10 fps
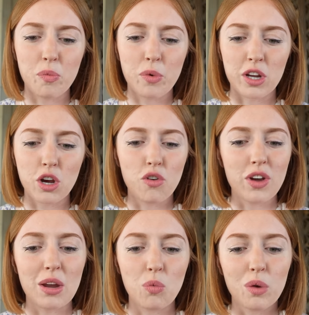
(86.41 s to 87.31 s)
Would a
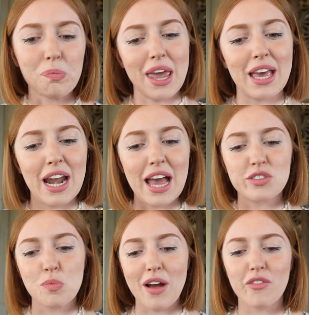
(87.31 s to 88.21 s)
Korean want bacon and
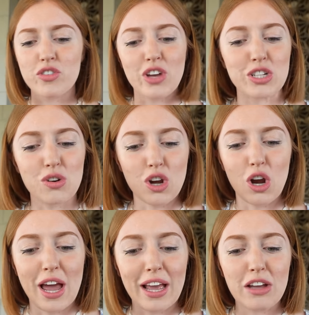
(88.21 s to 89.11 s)
eggs for breakfast? I don't
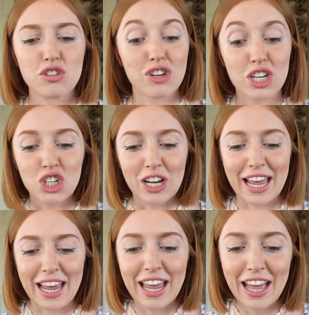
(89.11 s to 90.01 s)
know. Like
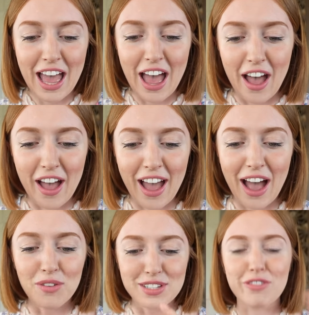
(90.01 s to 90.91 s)
traditionally, uh,
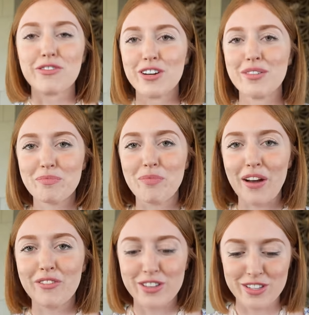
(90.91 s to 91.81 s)
how different
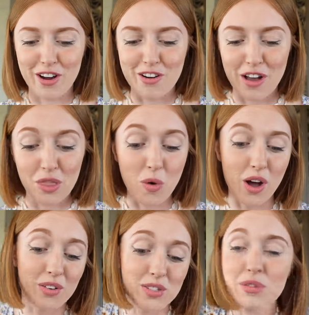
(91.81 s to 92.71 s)
breakfasts are around the
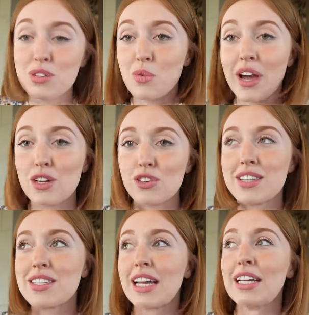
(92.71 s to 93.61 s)
world. So it's just quite
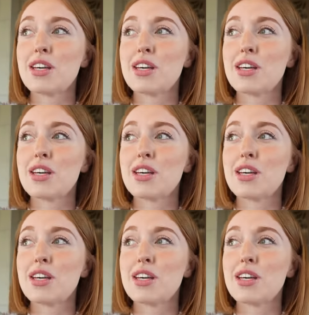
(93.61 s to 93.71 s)
interesting.